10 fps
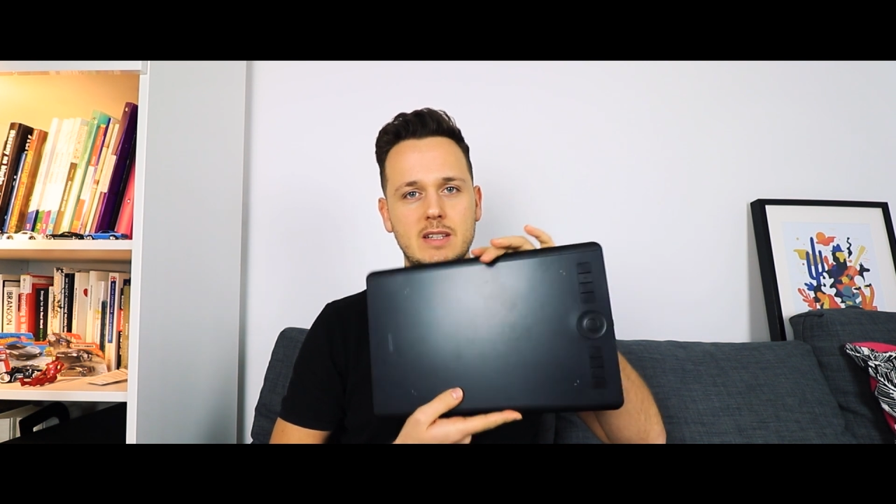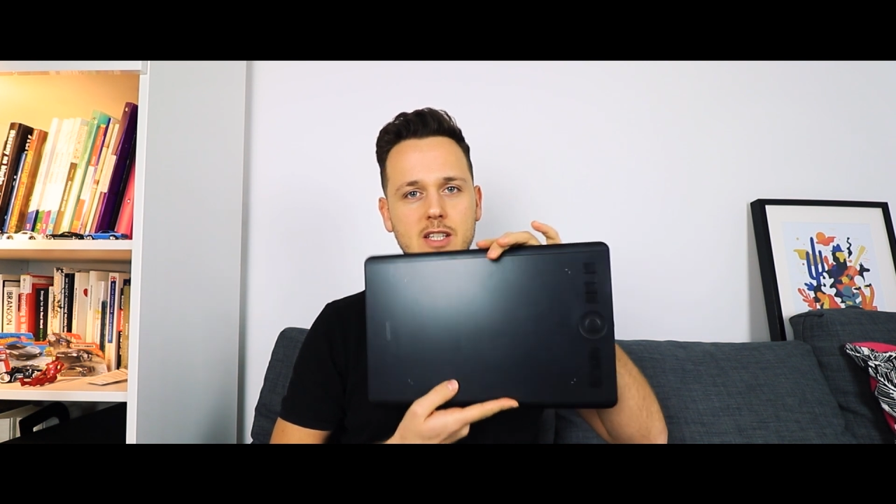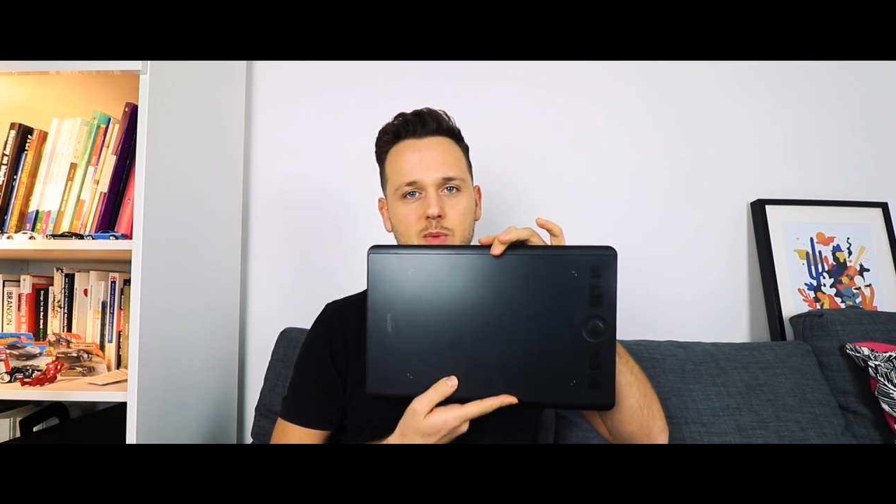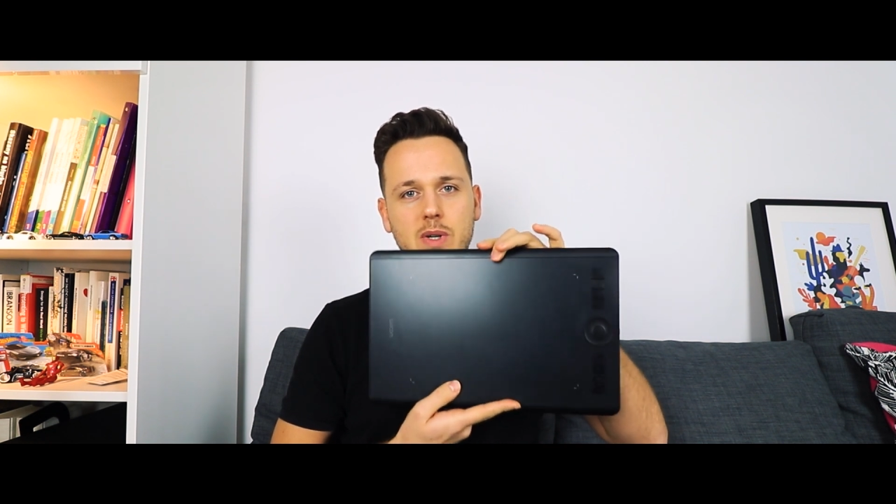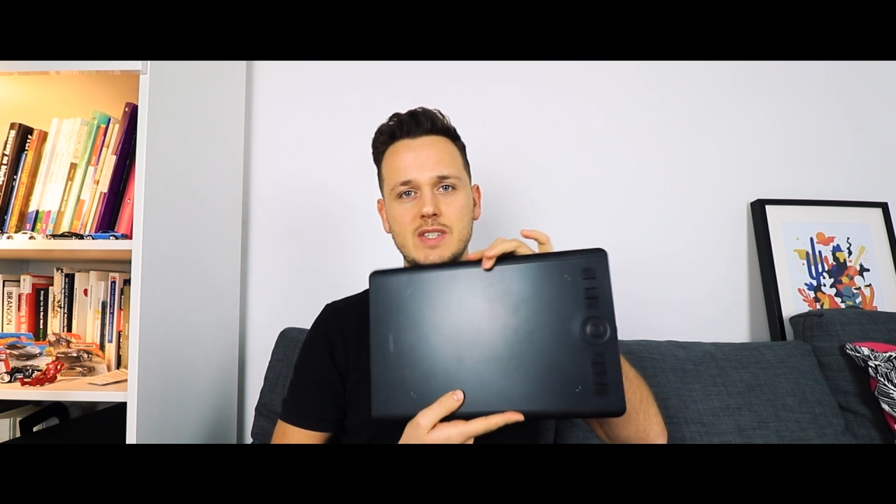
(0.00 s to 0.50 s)

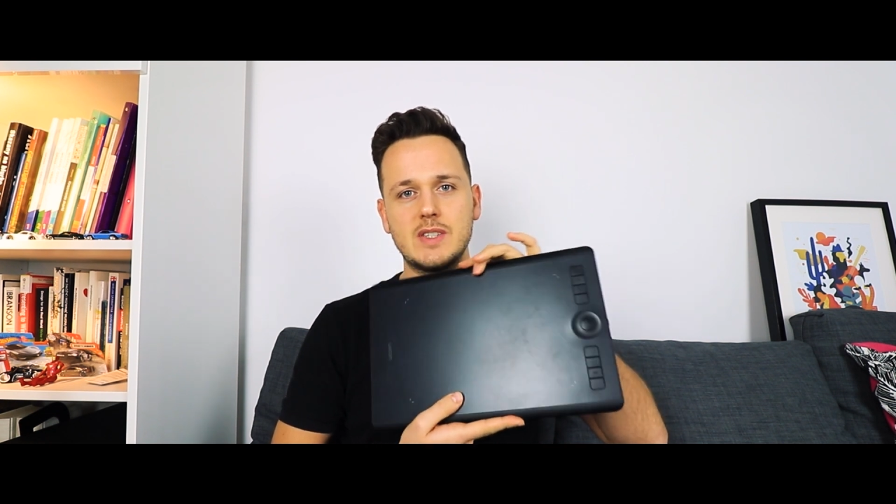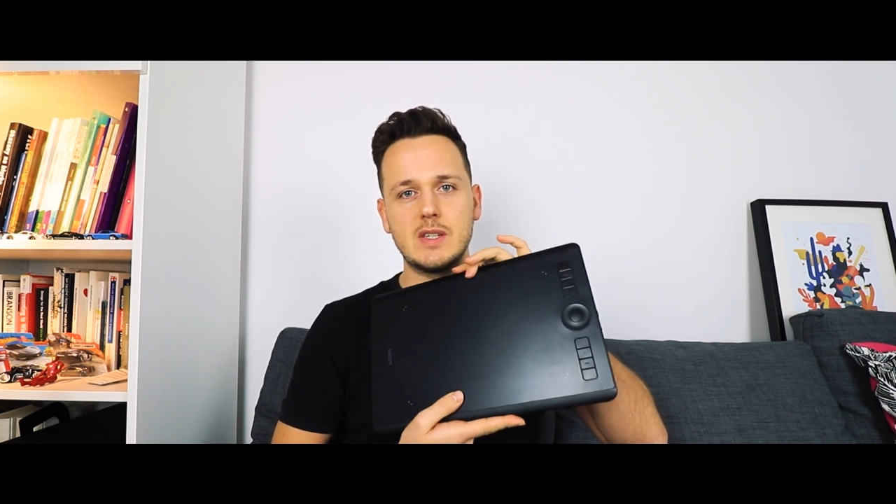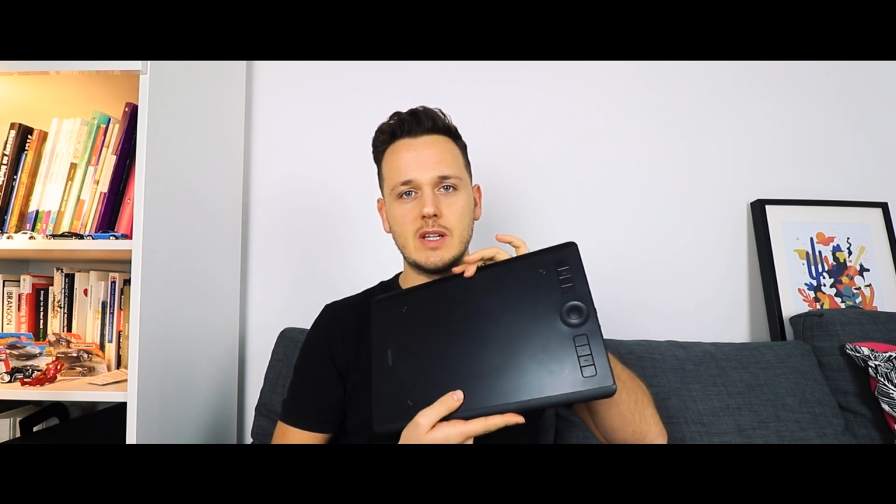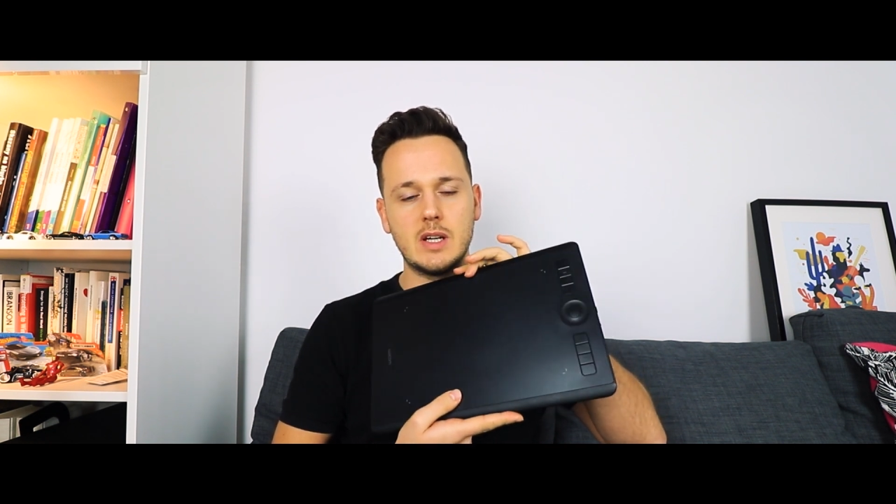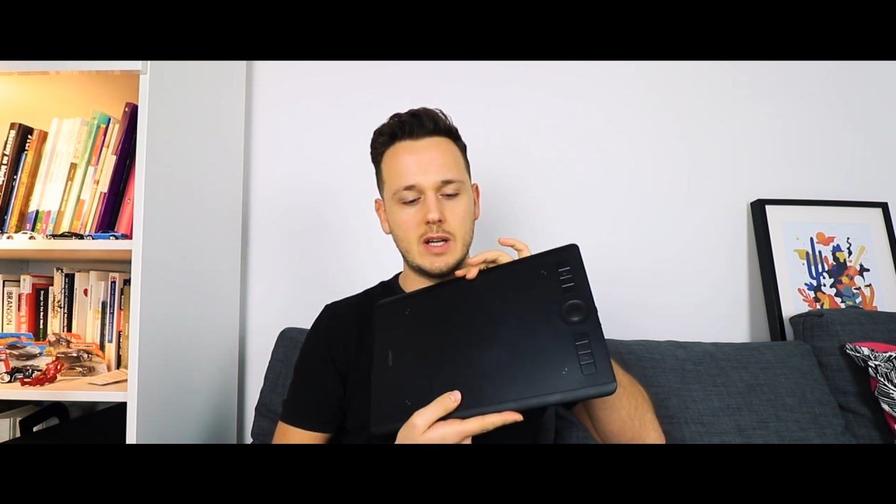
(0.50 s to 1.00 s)
This one
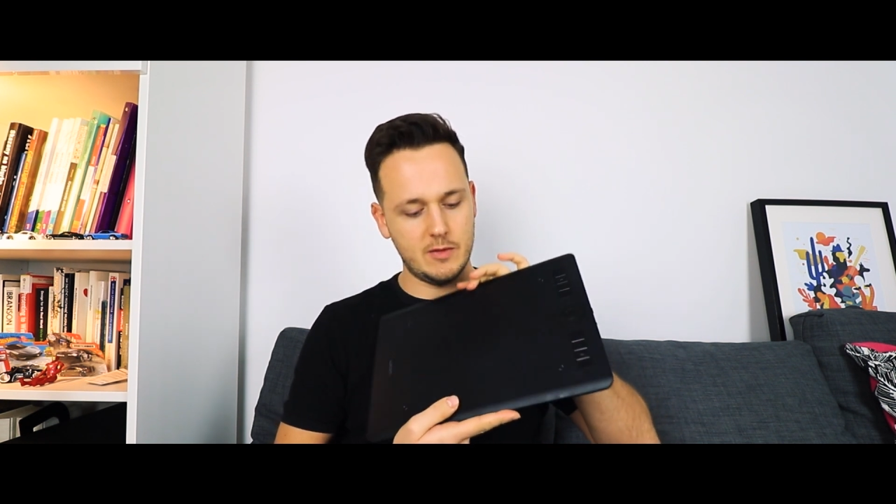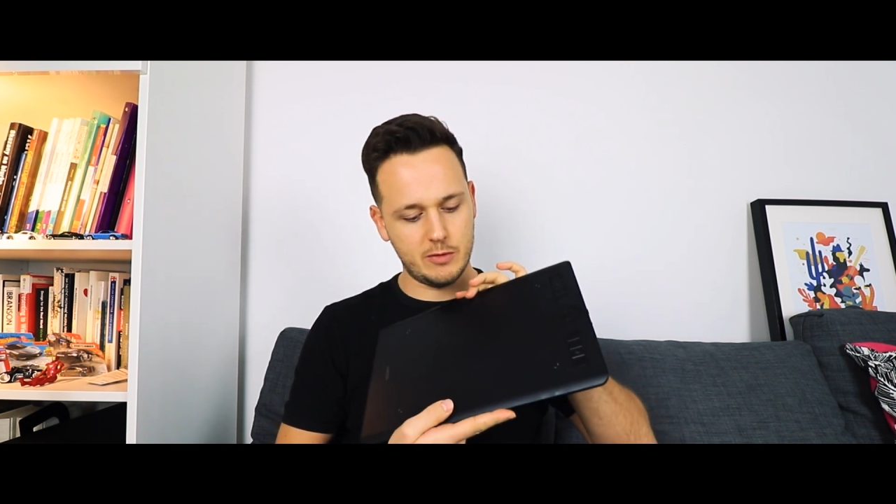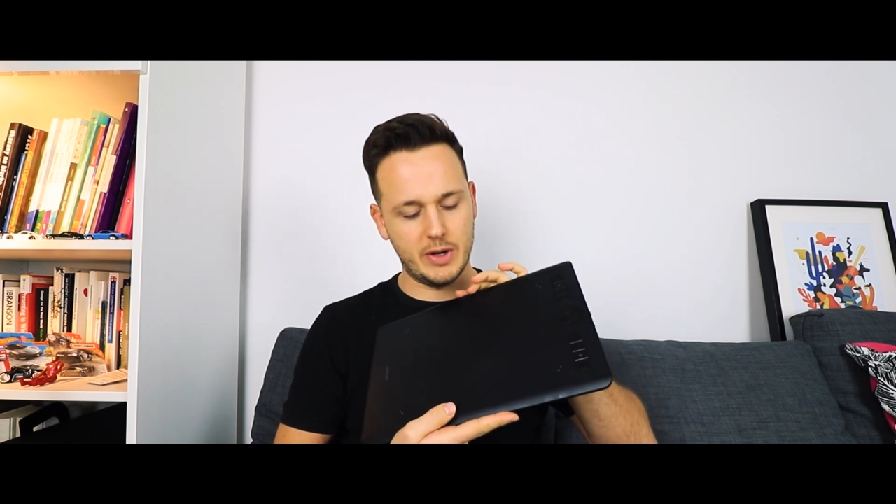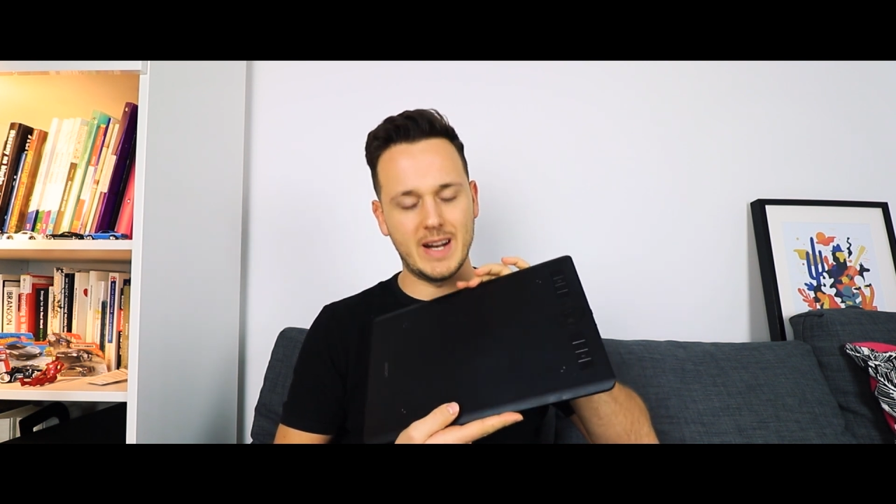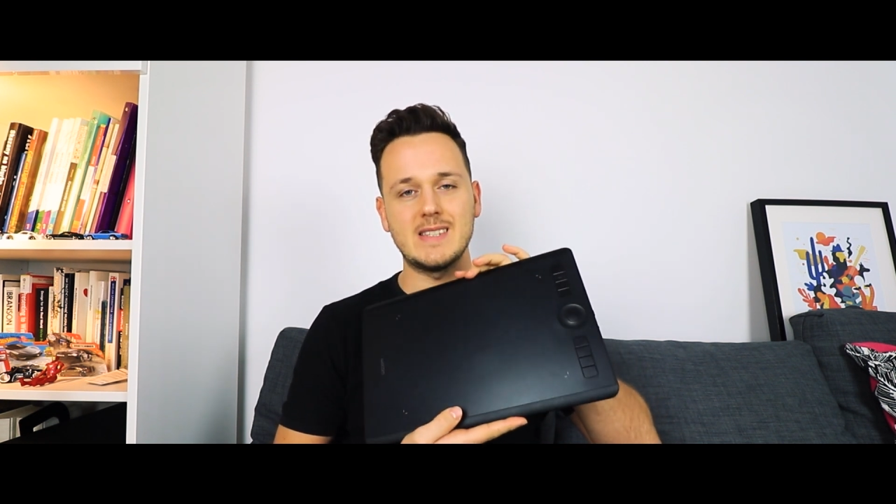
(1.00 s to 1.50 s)
is,
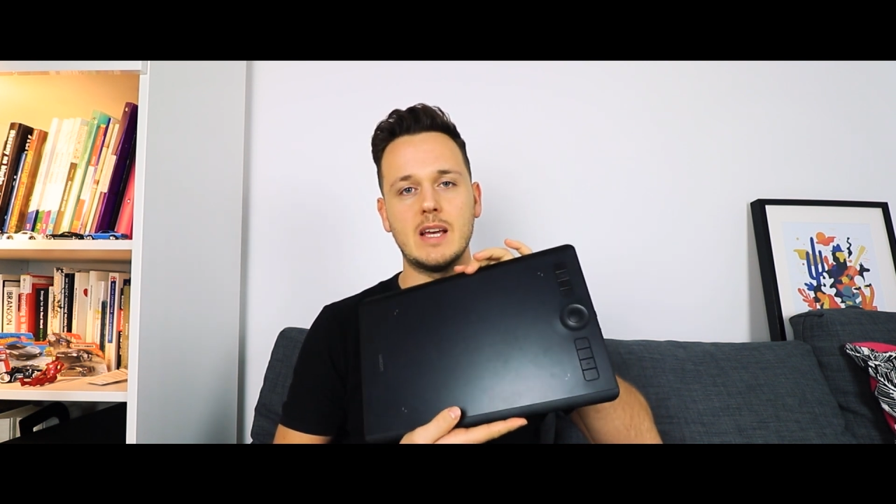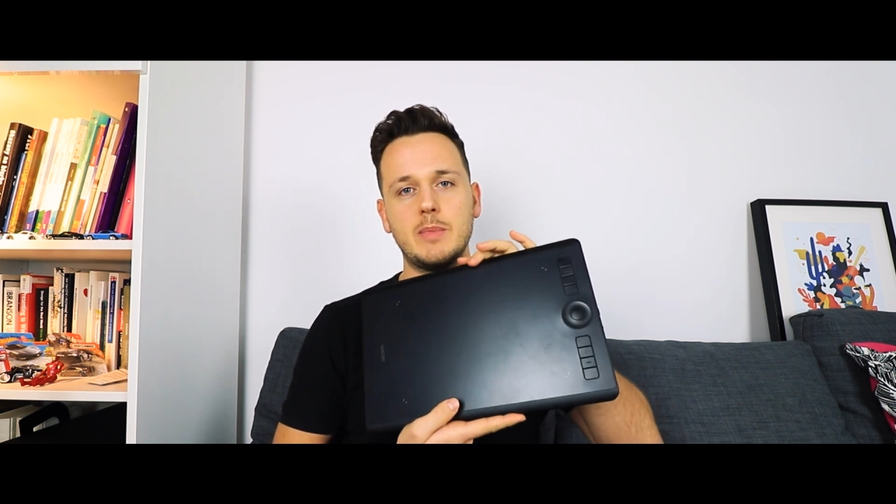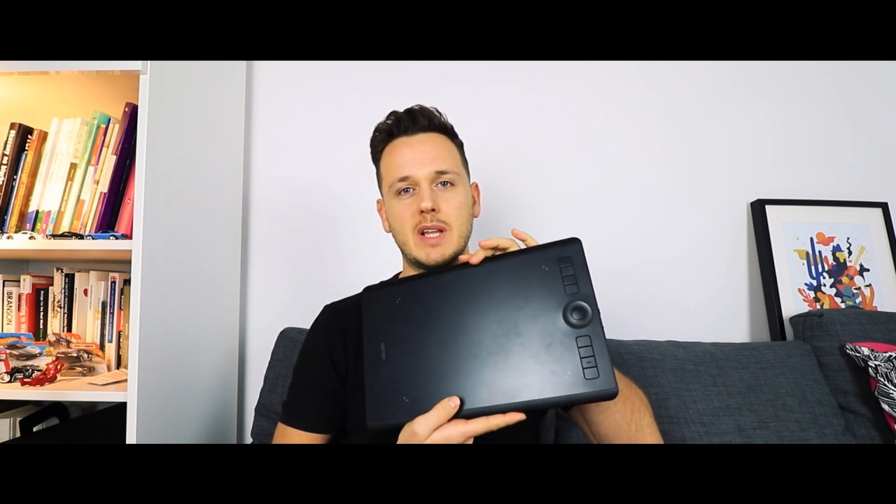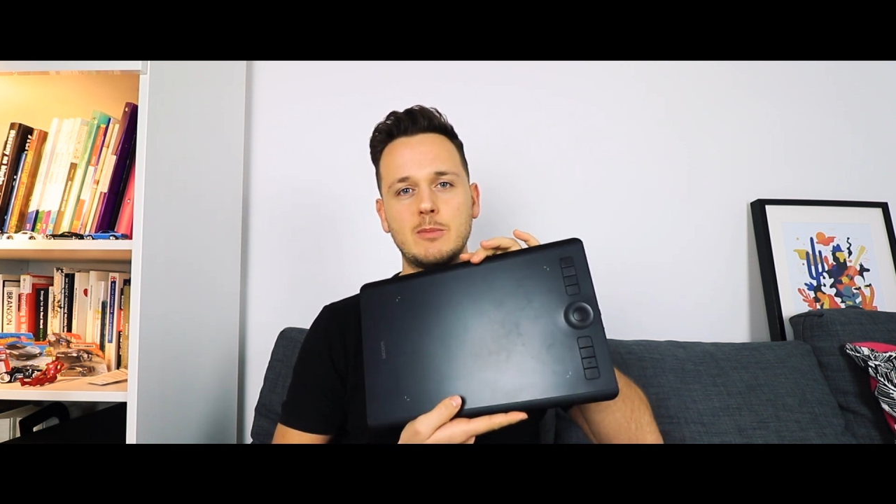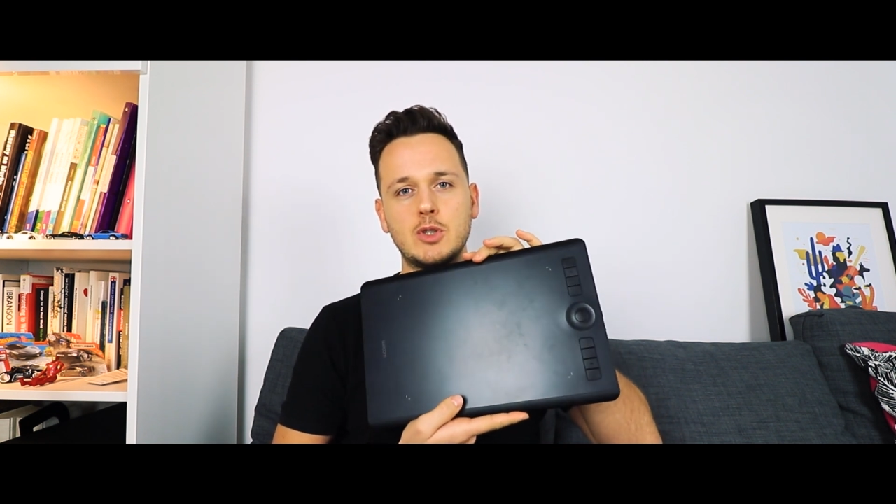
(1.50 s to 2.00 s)
for an
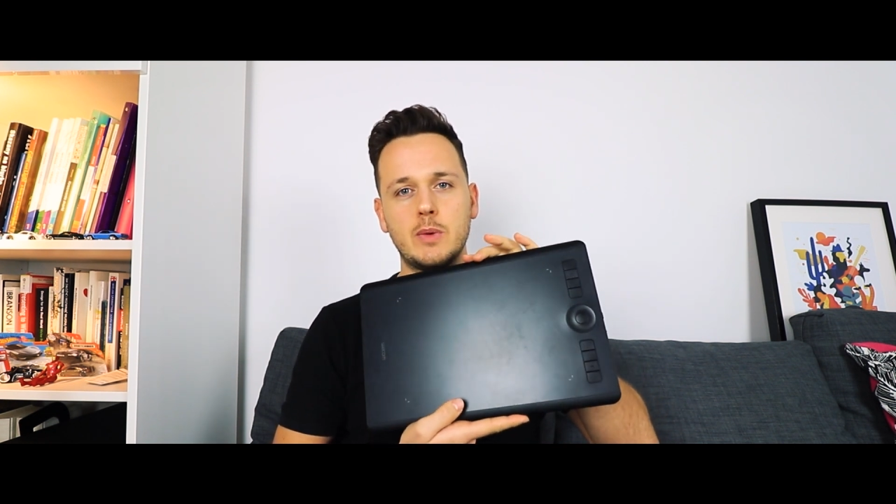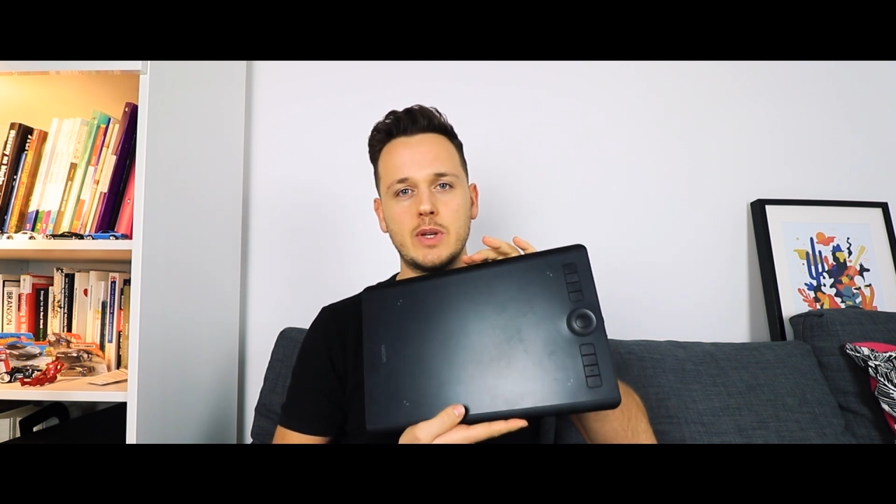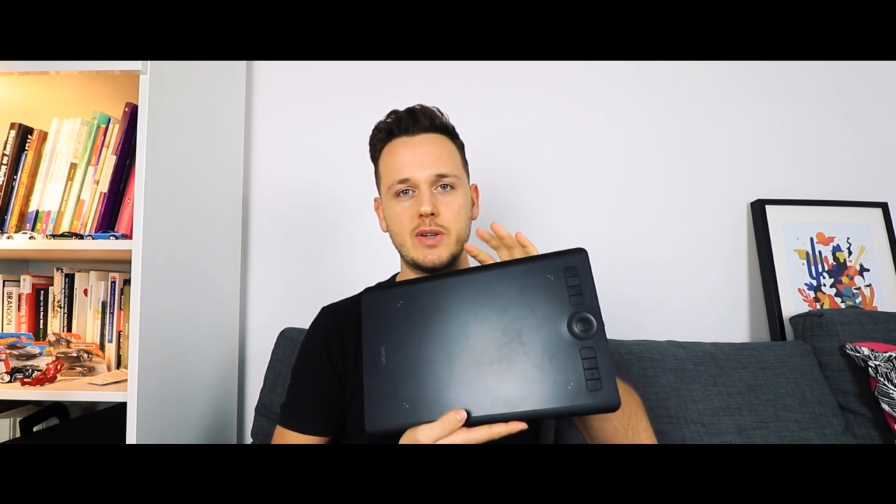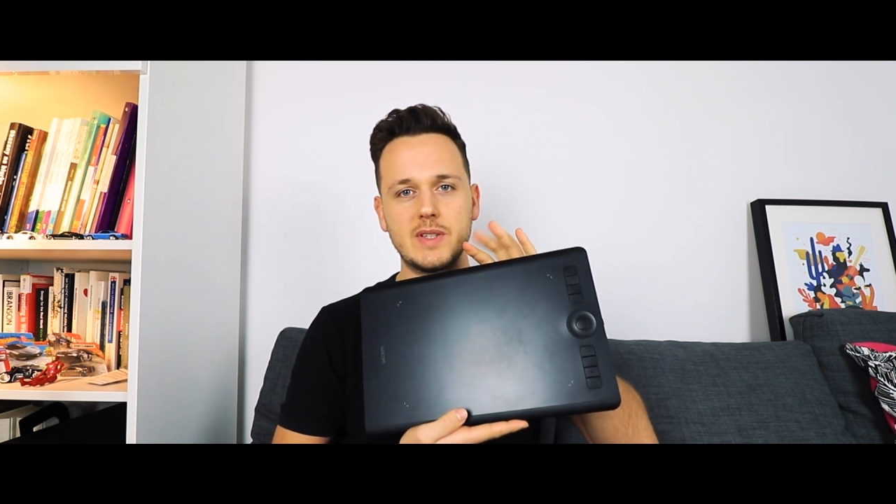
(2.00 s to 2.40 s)
example I'm showing you,